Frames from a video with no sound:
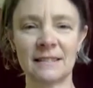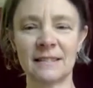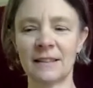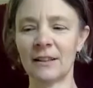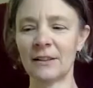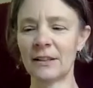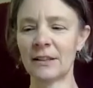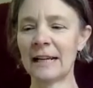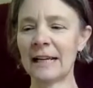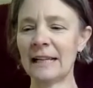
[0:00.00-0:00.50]

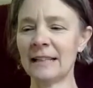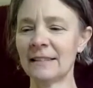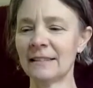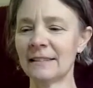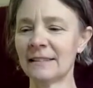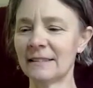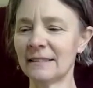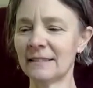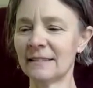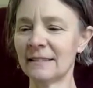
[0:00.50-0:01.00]
All right.
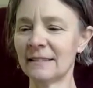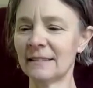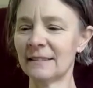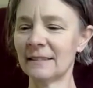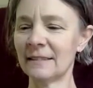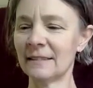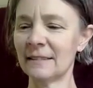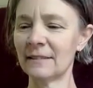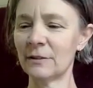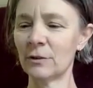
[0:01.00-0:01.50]

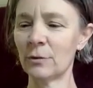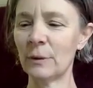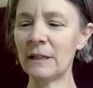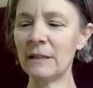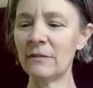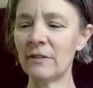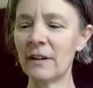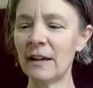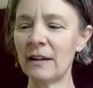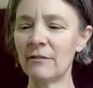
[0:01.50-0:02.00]

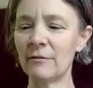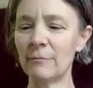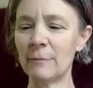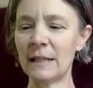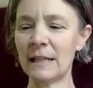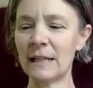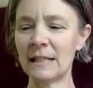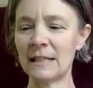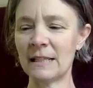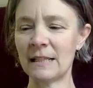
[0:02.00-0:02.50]
25
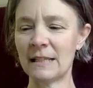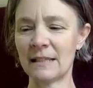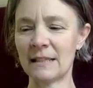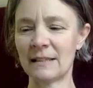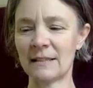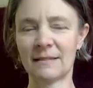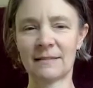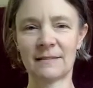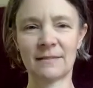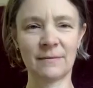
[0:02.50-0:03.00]
minutes.
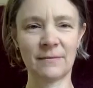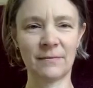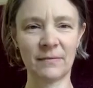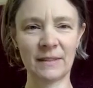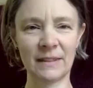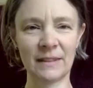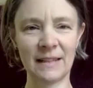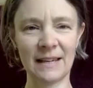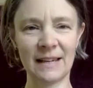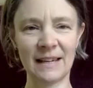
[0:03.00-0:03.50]

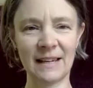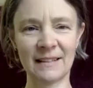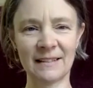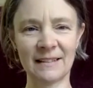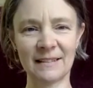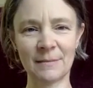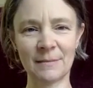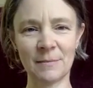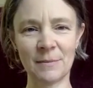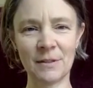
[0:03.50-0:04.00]
Yeah, I'm